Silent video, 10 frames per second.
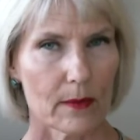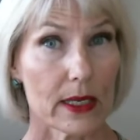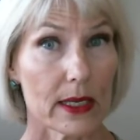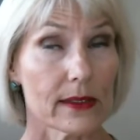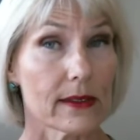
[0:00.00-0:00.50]

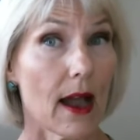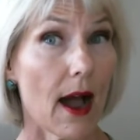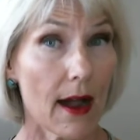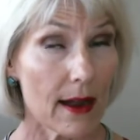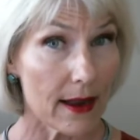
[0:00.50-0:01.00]
because
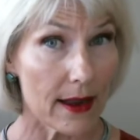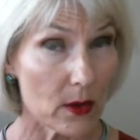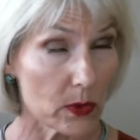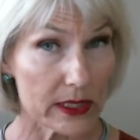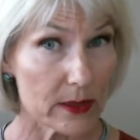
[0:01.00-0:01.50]
I
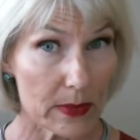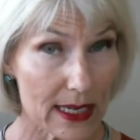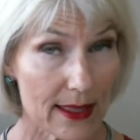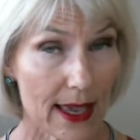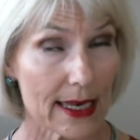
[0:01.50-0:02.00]
want to
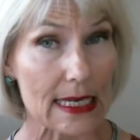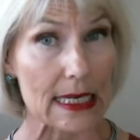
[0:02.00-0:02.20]
be that